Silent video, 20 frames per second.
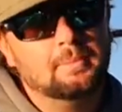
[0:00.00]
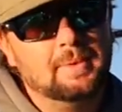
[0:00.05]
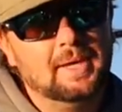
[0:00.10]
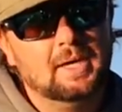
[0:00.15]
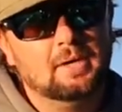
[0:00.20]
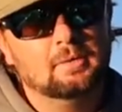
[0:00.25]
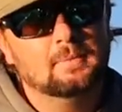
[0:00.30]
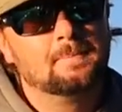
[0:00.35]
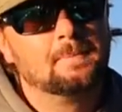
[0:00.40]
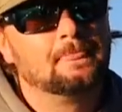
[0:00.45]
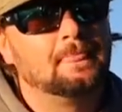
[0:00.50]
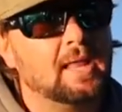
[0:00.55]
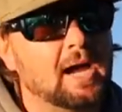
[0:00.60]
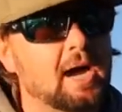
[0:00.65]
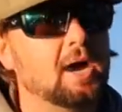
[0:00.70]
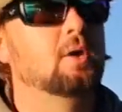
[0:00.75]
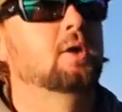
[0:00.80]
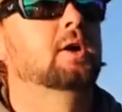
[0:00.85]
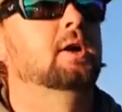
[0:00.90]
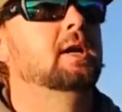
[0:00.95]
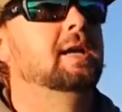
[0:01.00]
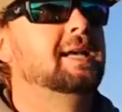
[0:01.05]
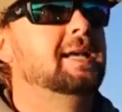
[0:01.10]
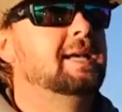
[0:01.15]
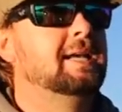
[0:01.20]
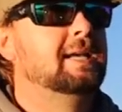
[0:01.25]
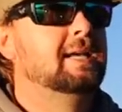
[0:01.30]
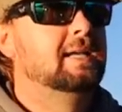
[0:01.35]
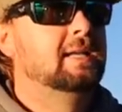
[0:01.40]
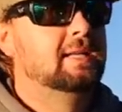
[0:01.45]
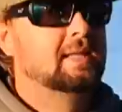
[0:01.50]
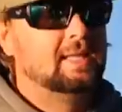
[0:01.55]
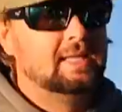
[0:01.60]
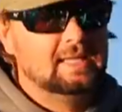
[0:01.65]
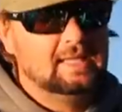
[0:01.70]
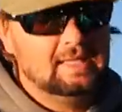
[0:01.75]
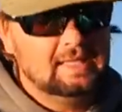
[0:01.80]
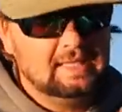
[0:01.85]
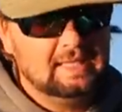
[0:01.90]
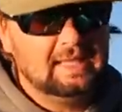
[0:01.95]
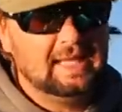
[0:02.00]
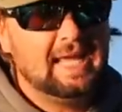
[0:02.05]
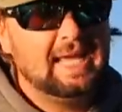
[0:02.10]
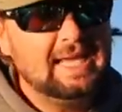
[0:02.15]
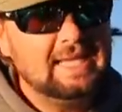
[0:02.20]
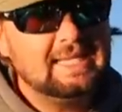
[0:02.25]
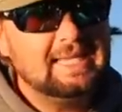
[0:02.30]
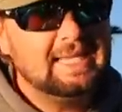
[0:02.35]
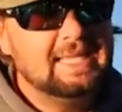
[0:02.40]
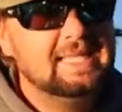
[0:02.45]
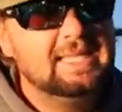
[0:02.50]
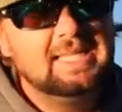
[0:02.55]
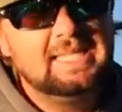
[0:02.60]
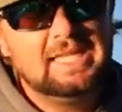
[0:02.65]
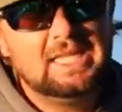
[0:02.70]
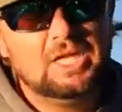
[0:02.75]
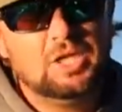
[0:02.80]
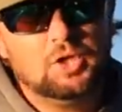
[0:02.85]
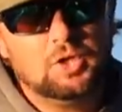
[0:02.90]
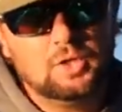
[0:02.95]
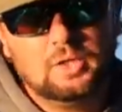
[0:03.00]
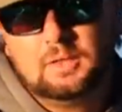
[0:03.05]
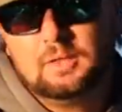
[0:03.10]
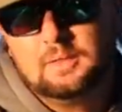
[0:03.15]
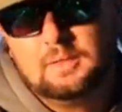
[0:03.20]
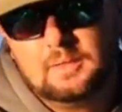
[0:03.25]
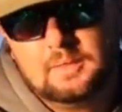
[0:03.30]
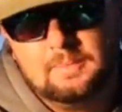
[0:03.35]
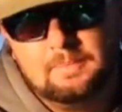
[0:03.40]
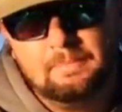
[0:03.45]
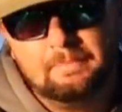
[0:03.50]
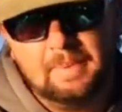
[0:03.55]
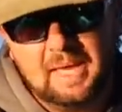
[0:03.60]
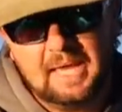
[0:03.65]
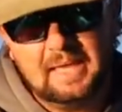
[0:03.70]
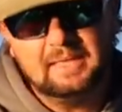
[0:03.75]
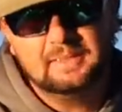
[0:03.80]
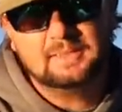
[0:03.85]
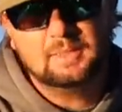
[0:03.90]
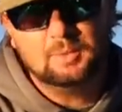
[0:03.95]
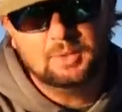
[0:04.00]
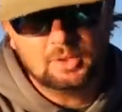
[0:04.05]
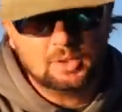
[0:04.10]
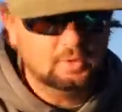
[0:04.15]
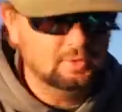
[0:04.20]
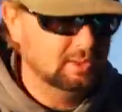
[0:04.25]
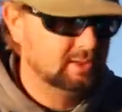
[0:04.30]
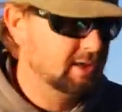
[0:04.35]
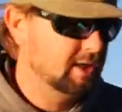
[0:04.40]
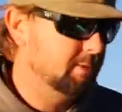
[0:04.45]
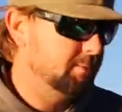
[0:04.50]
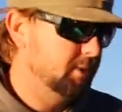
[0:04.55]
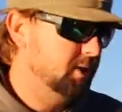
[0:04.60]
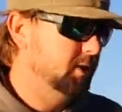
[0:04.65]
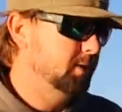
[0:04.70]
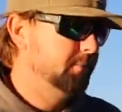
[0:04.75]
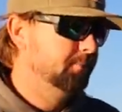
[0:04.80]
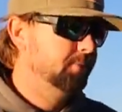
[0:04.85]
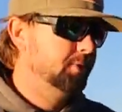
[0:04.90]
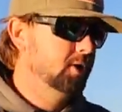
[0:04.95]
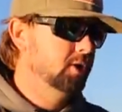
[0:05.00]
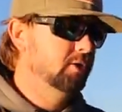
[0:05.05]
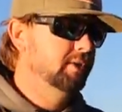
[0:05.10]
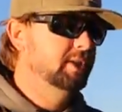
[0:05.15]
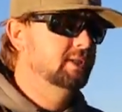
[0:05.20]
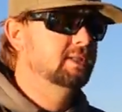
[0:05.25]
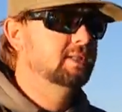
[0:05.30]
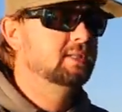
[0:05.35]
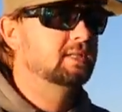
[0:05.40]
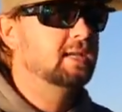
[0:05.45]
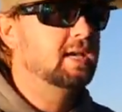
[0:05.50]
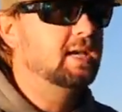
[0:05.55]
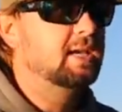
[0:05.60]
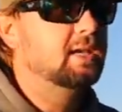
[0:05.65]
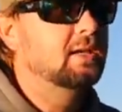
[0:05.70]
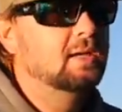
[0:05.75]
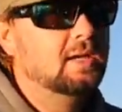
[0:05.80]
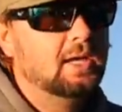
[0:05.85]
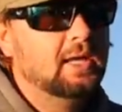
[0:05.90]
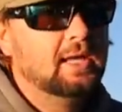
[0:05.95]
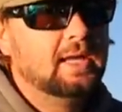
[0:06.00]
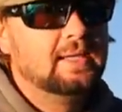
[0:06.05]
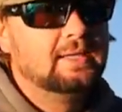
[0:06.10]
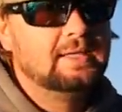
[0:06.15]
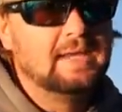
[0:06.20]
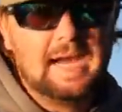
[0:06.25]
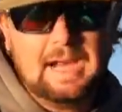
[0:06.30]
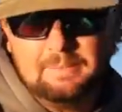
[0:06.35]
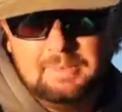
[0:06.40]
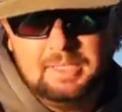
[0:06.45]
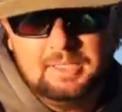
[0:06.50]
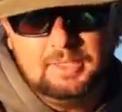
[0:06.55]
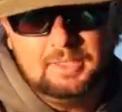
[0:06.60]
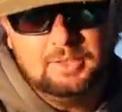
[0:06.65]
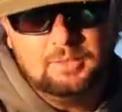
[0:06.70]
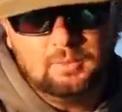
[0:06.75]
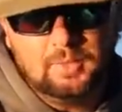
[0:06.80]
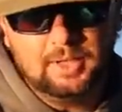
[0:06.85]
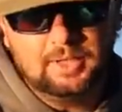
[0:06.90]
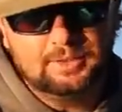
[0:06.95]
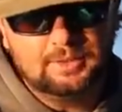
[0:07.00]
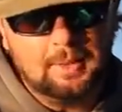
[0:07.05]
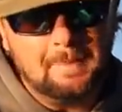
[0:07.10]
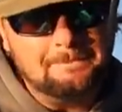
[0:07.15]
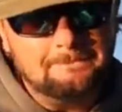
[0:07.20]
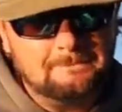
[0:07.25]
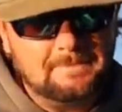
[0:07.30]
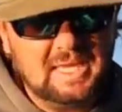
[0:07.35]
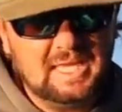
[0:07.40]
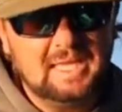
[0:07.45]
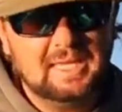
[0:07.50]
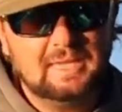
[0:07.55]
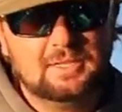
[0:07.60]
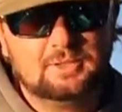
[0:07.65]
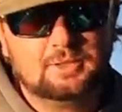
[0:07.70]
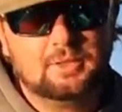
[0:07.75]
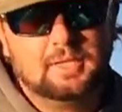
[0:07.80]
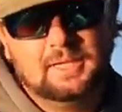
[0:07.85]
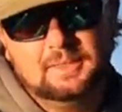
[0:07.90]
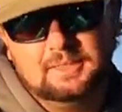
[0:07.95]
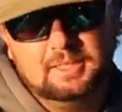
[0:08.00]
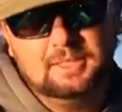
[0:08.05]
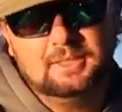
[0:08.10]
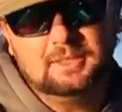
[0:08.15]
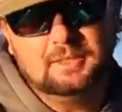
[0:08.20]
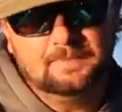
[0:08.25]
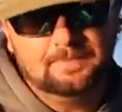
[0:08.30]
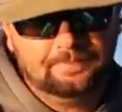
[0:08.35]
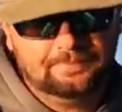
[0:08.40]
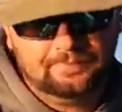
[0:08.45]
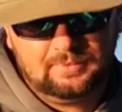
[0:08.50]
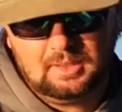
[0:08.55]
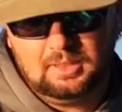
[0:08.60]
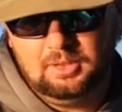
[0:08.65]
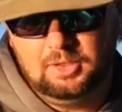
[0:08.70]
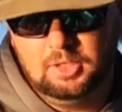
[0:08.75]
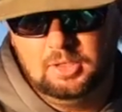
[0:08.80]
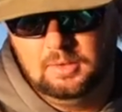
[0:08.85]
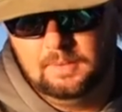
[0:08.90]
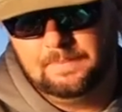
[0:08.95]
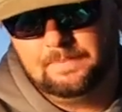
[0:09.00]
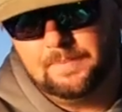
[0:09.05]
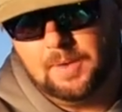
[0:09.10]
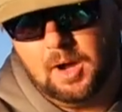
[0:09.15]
about our late in the year baits that we throw this time of year. You know, this is a time of year where it's a big transition. You know,